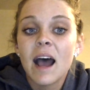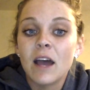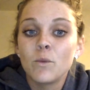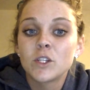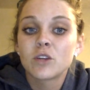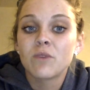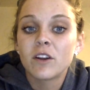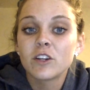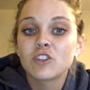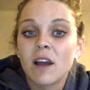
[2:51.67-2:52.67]
on which a
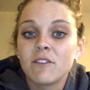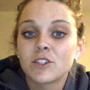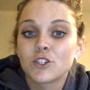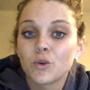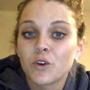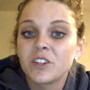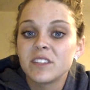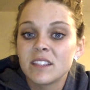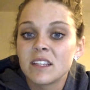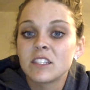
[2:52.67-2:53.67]
runner travels a shorter
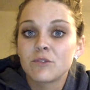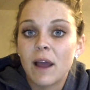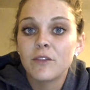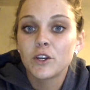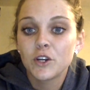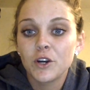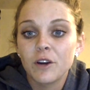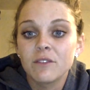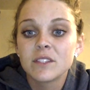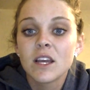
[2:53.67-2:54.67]
distance around the
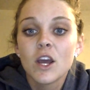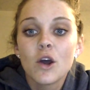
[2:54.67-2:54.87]
curves,